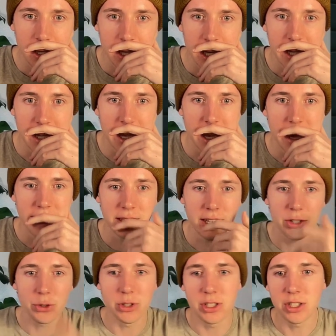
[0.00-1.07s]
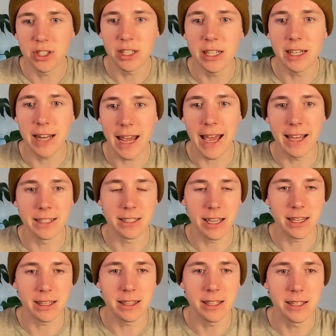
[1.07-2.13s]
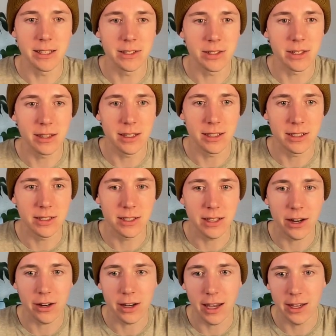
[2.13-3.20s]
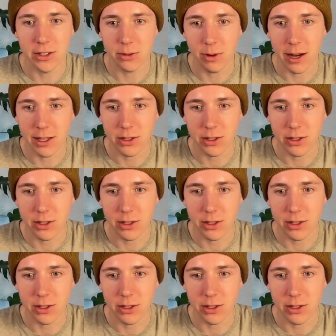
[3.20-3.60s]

And they essentially see it as like these staircase, right?